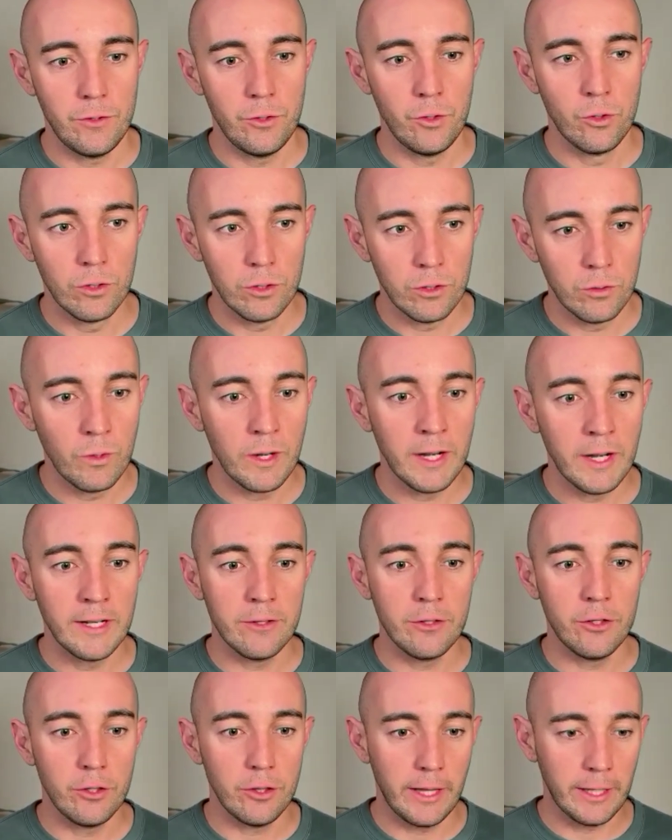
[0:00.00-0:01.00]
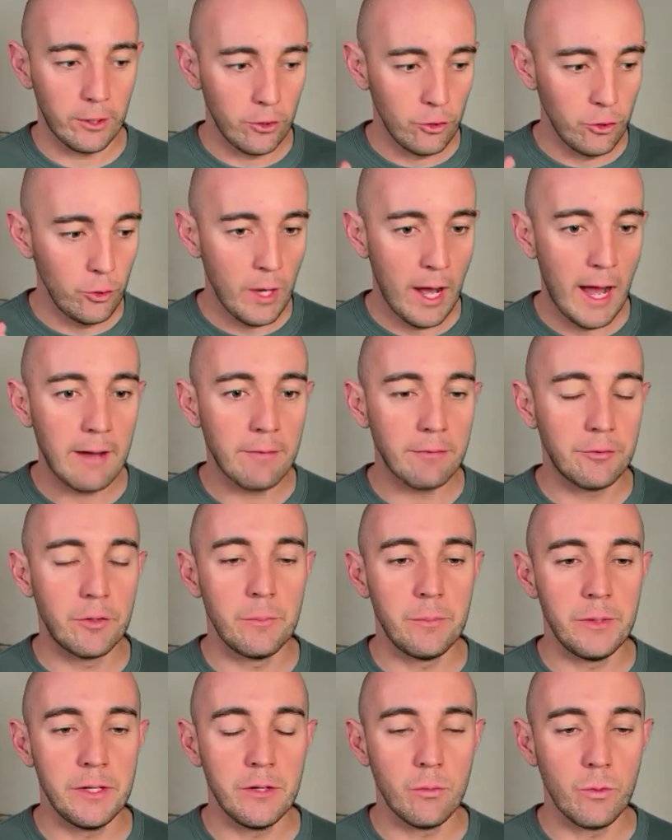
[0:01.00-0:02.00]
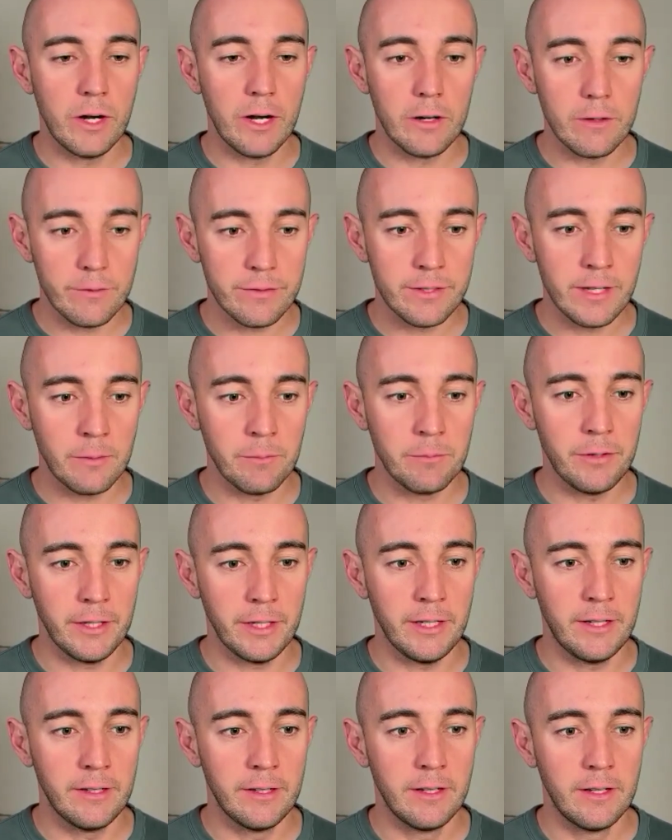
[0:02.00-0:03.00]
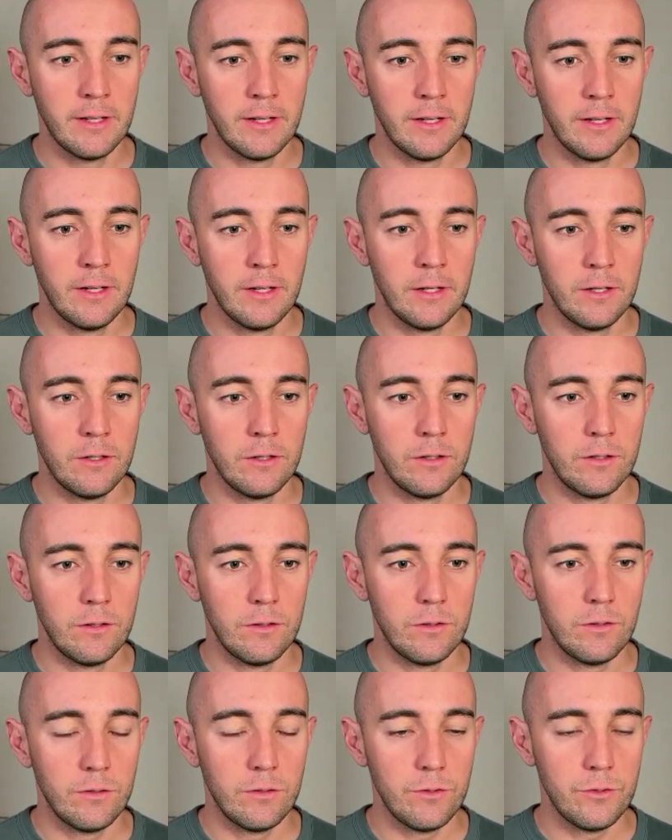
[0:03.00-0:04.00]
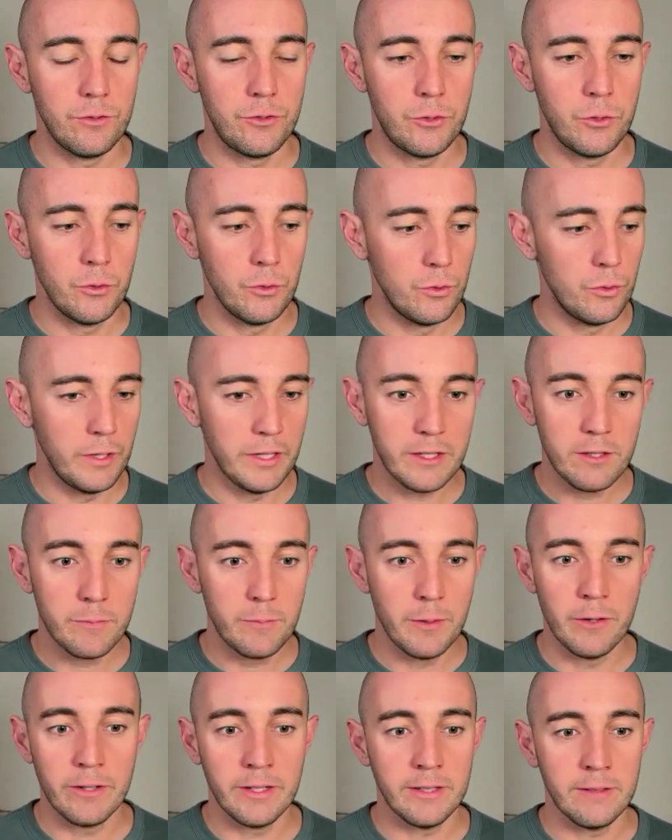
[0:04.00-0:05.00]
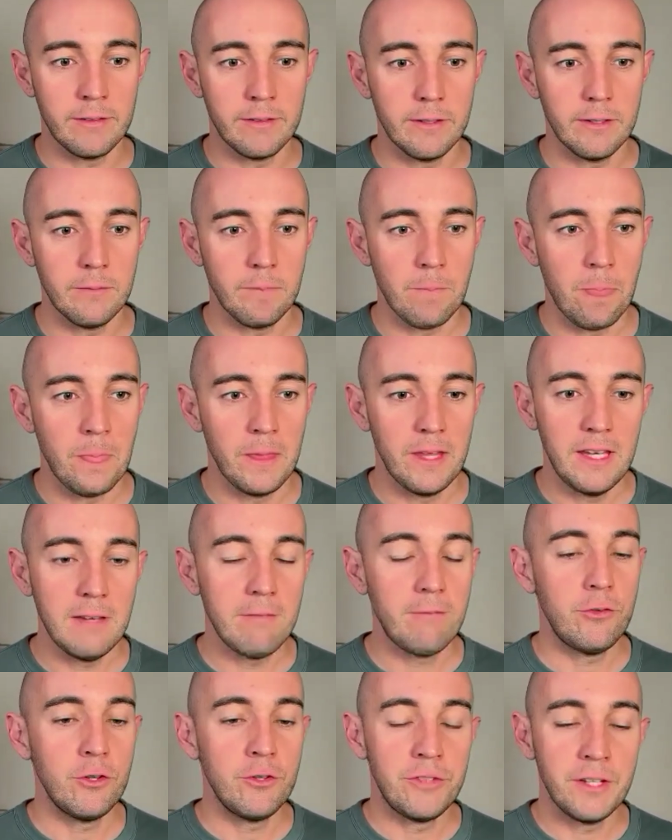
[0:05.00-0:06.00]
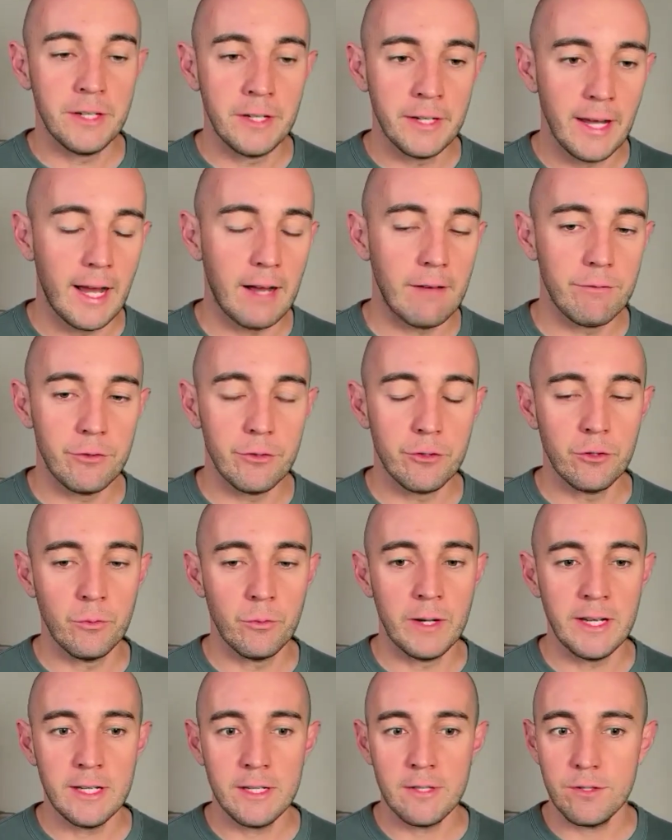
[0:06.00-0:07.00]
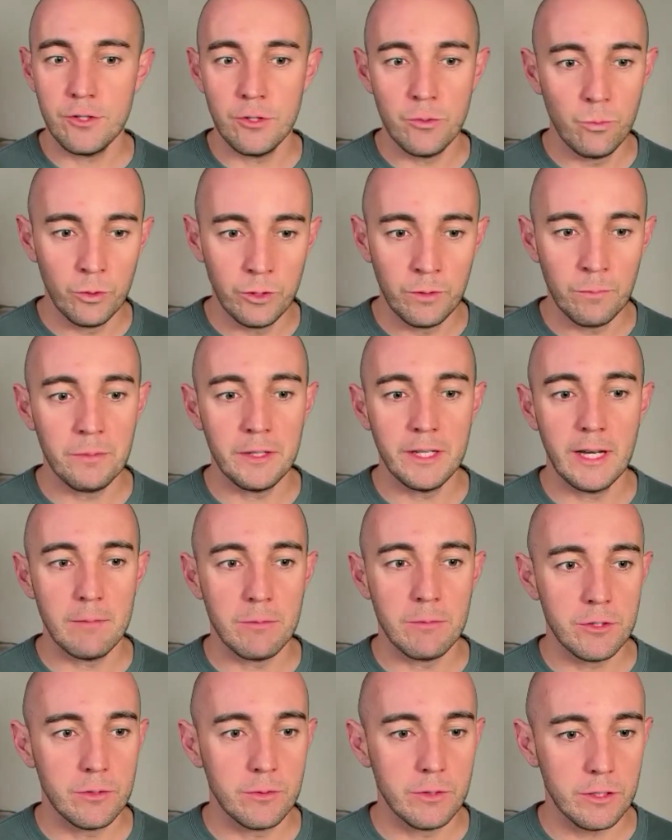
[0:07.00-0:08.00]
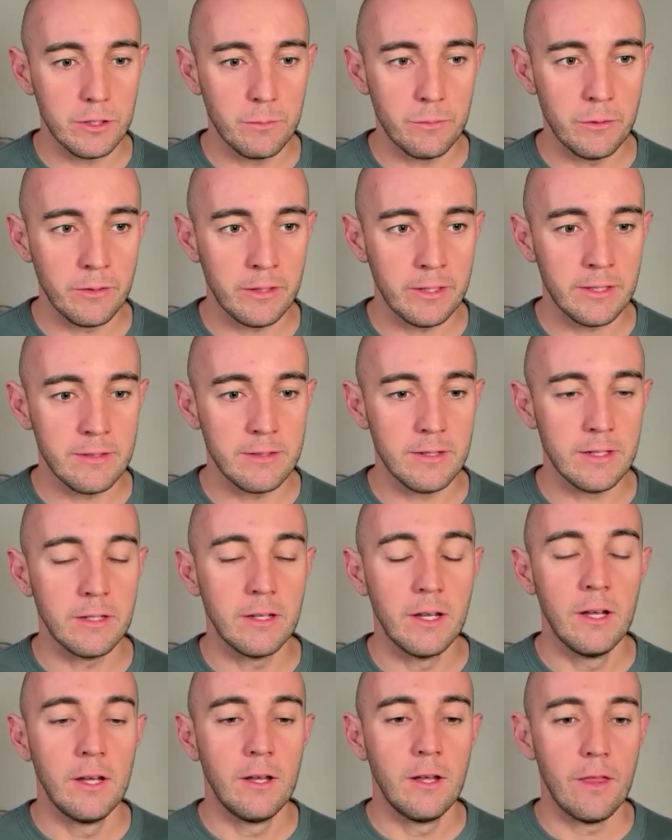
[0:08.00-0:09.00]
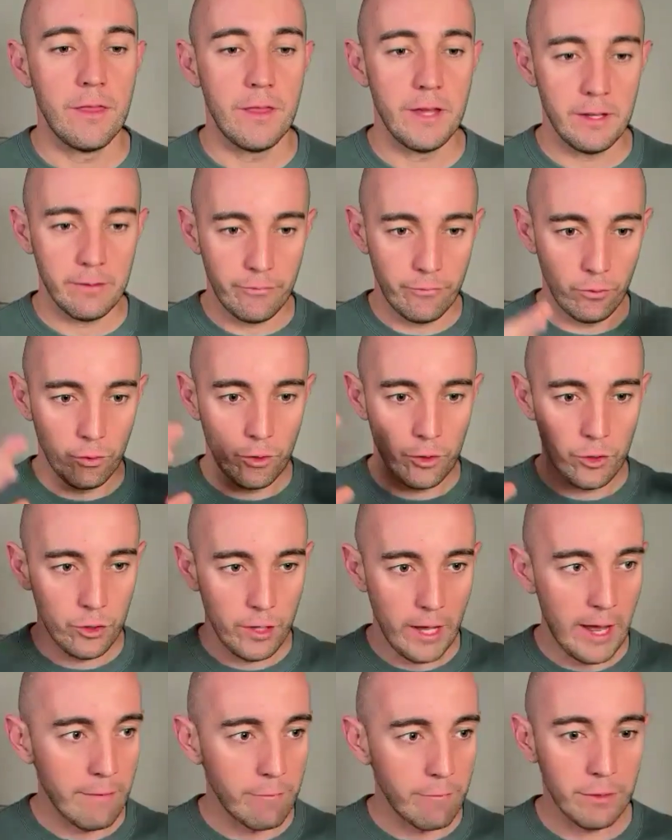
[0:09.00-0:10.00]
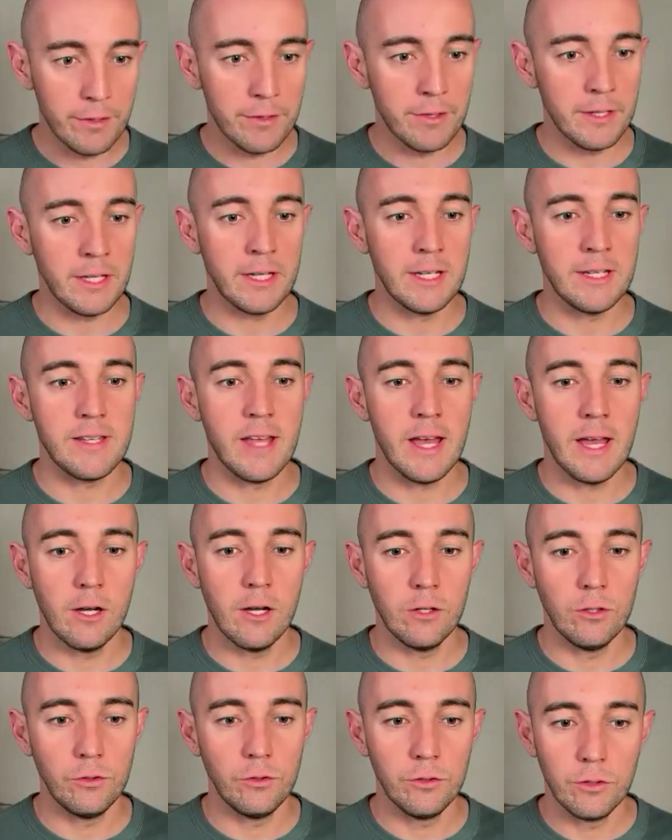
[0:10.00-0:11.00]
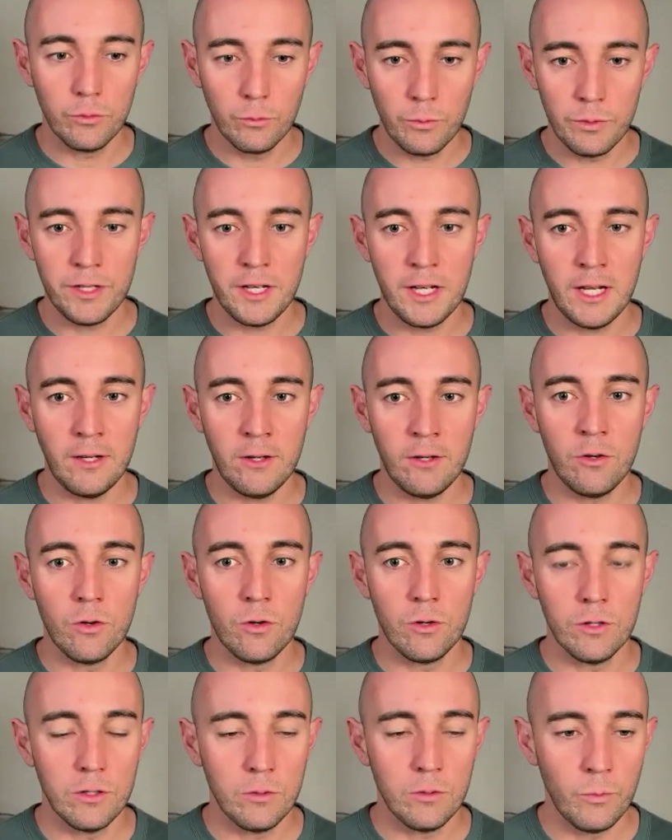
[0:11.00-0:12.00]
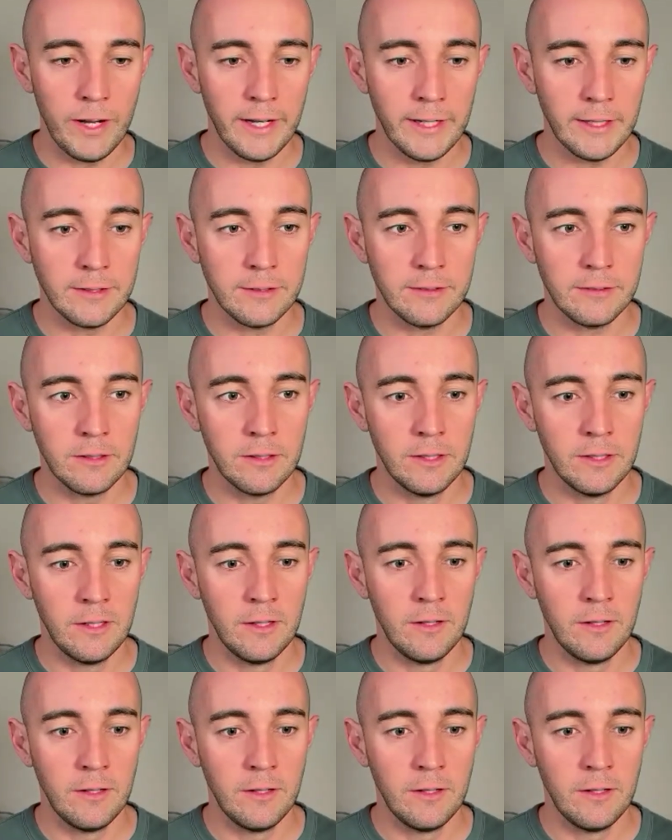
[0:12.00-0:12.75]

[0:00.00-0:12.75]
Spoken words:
Your awareness, you have to be aware of something to experience it. If you didn't have your awareness, you wouldn't be able to experience it. Therefore, everything is held within your awareness.